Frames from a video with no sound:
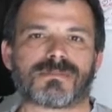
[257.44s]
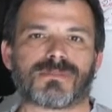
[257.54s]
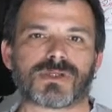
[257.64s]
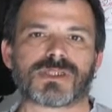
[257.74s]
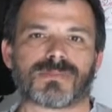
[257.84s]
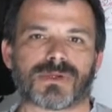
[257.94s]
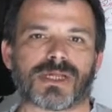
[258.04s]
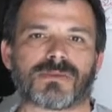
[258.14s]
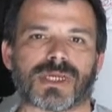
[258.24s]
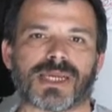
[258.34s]
possible,
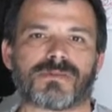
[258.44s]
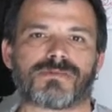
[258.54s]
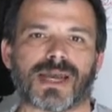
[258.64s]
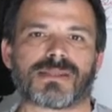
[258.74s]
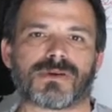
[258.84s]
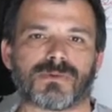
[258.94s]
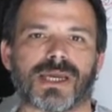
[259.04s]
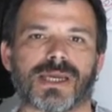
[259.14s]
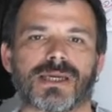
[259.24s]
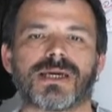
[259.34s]
and we can find the
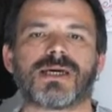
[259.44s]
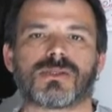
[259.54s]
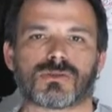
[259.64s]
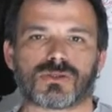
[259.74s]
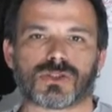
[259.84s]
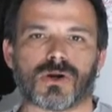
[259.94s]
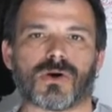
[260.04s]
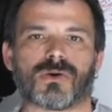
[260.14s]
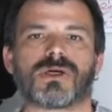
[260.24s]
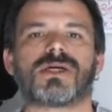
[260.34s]
way to
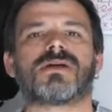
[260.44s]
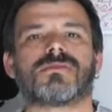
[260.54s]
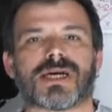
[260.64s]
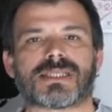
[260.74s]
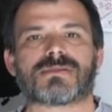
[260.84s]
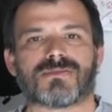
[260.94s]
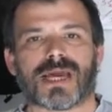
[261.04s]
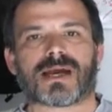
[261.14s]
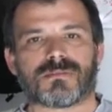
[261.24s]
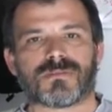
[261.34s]
show that they
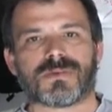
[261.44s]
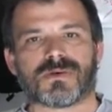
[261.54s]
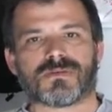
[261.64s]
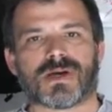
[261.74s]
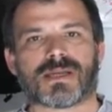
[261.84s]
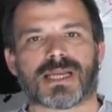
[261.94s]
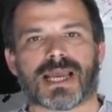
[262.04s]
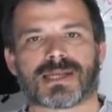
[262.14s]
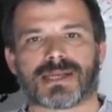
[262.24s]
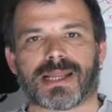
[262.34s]
are very
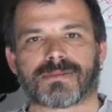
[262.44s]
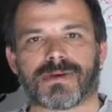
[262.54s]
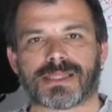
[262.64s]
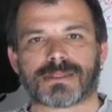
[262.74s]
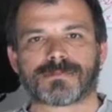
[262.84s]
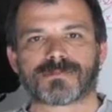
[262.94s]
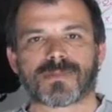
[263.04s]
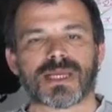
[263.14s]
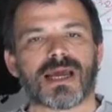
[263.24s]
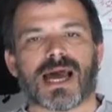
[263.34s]
likely like that.
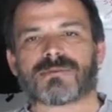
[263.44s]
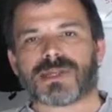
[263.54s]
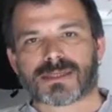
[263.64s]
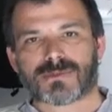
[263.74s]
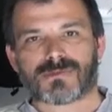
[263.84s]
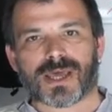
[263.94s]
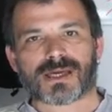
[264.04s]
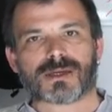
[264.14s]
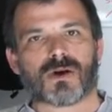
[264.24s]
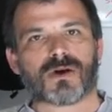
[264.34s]
I would like to
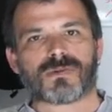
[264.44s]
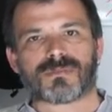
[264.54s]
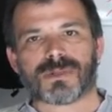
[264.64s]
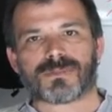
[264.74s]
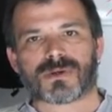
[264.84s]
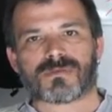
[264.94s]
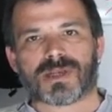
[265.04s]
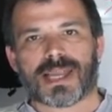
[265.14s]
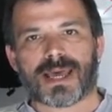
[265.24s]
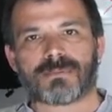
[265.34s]
thank all the people in the
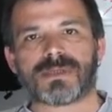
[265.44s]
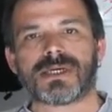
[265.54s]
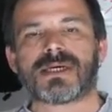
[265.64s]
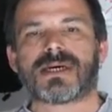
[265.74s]
lab,